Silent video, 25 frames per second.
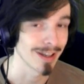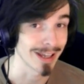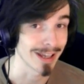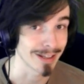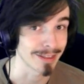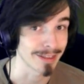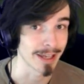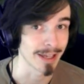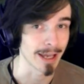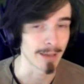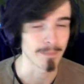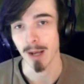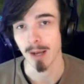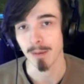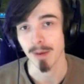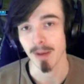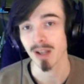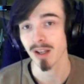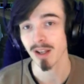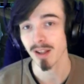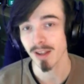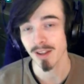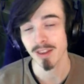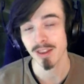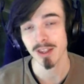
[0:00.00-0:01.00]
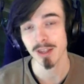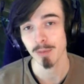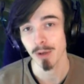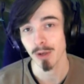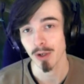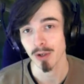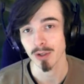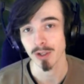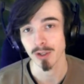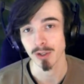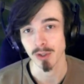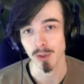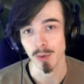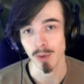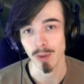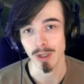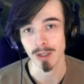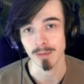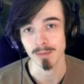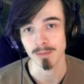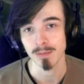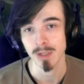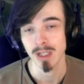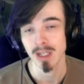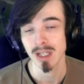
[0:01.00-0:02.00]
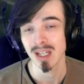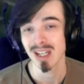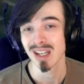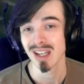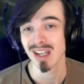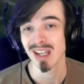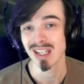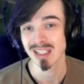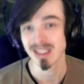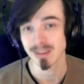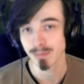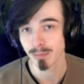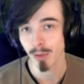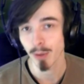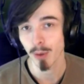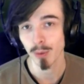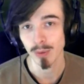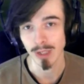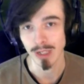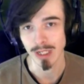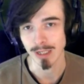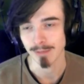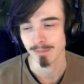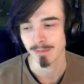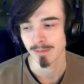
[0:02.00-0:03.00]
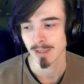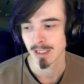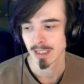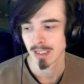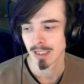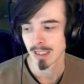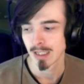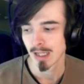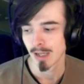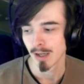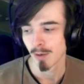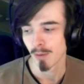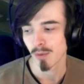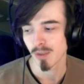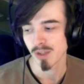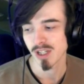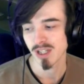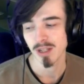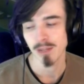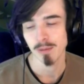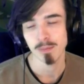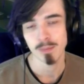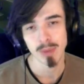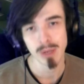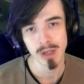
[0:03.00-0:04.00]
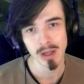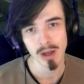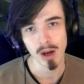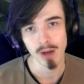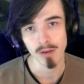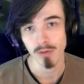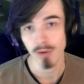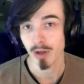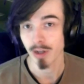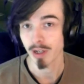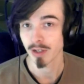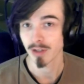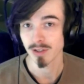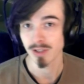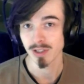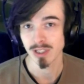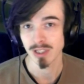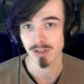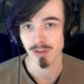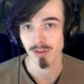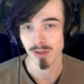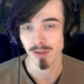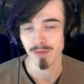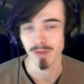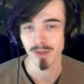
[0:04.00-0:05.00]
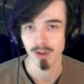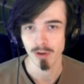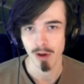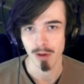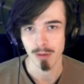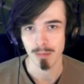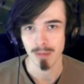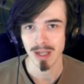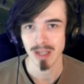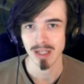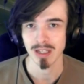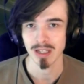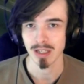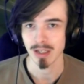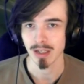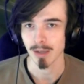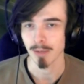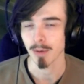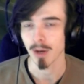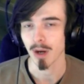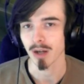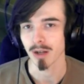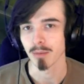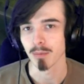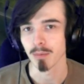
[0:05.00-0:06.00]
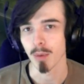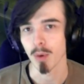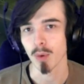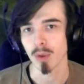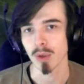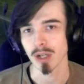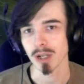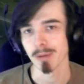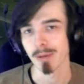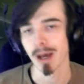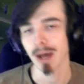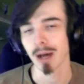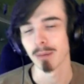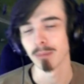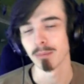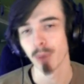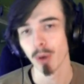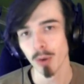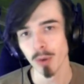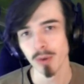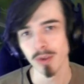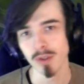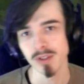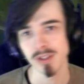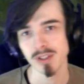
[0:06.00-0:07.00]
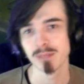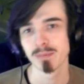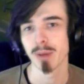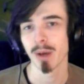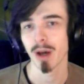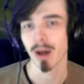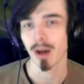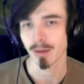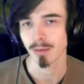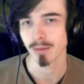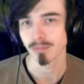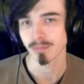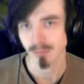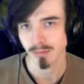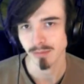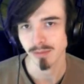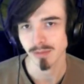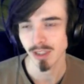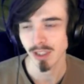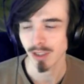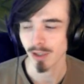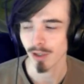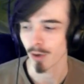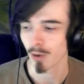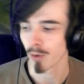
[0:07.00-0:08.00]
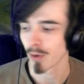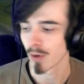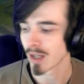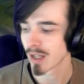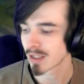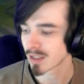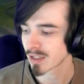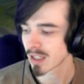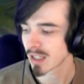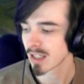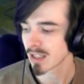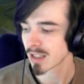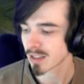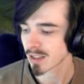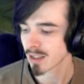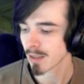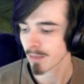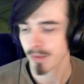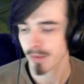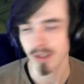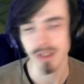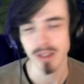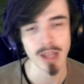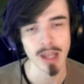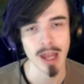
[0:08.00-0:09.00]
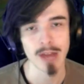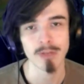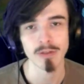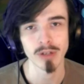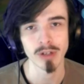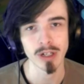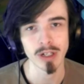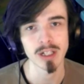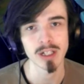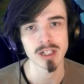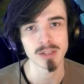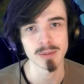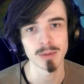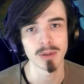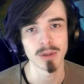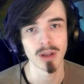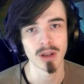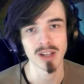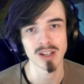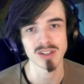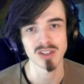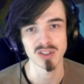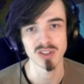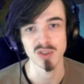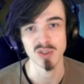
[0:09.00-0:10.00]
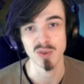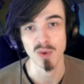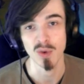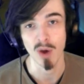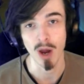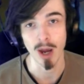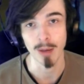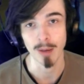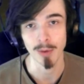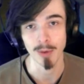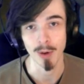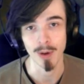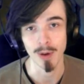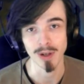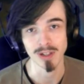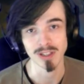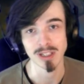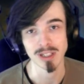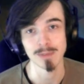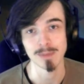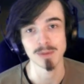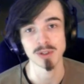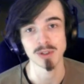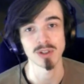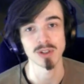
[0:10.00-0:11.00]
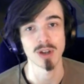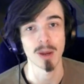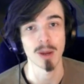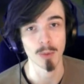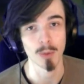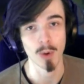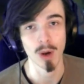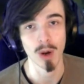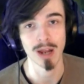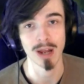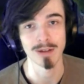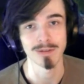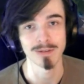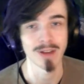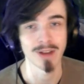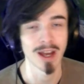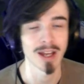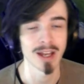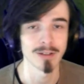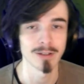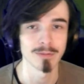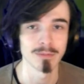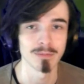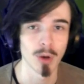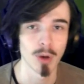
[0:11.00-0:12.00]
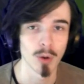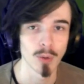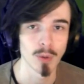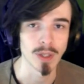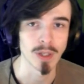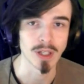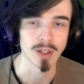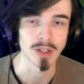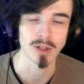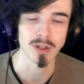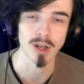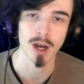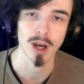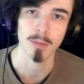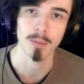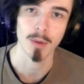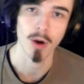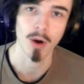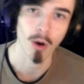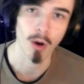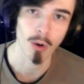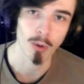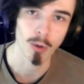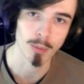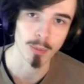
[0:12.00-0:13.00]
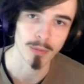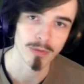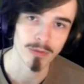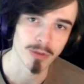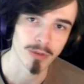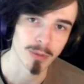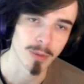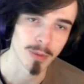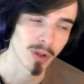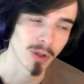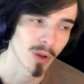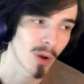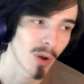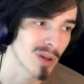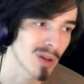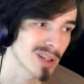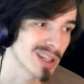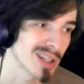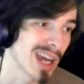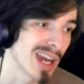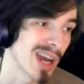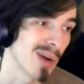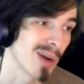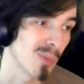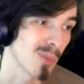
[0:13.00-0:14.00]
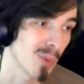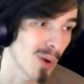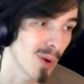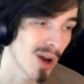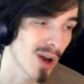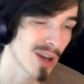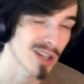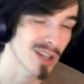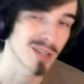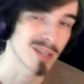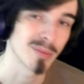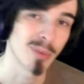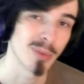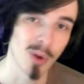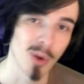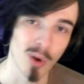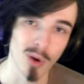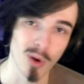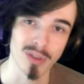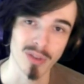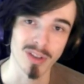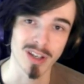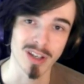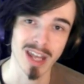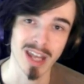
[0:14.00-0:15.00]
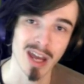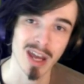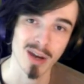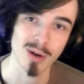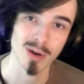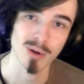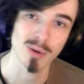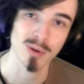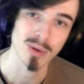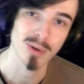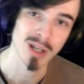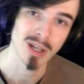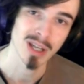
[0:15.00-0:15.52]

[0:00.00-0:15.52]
that. Another thing we're good at doing is moaning, which is a bit ironic considering the video I'm making. I'm kind of moaning about moaners, but you know, it's something that every Englishman likes to do. I'm no exception. I'm quite a fan of moaning. You come home from a long day of work, you put on the kettle,